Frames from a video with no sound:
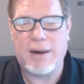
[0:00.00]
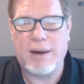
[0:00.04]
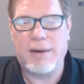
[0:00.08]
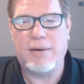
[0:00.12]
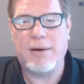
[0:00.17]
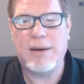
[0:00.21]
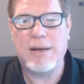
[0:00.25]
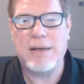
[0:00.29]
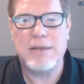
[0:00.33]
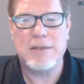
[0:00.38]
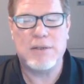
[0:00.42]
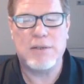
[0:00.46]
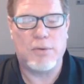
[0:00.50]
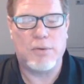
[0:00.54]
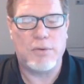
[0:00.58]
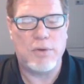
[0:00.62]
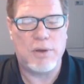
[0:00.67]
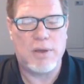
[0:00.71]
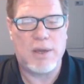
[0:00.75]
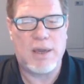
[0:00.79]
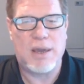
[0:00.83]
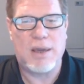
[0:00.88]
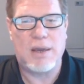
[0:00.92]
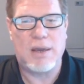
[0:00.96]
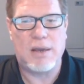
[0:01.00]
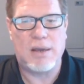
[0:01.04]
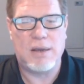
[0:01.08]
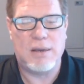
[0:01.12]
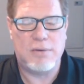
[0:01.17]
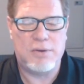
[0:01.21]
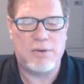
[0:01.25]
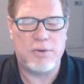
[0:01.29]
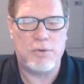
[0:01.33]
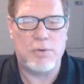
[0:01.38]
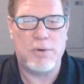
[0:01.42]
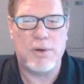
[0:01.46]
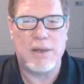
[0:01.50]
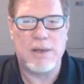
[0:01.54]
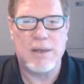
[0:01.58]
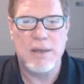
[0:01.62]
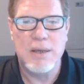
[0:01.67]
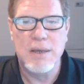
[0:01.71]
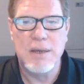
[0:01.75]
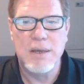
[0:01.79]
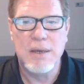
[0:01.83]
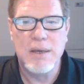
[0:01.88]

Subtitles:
areas, so you can't do it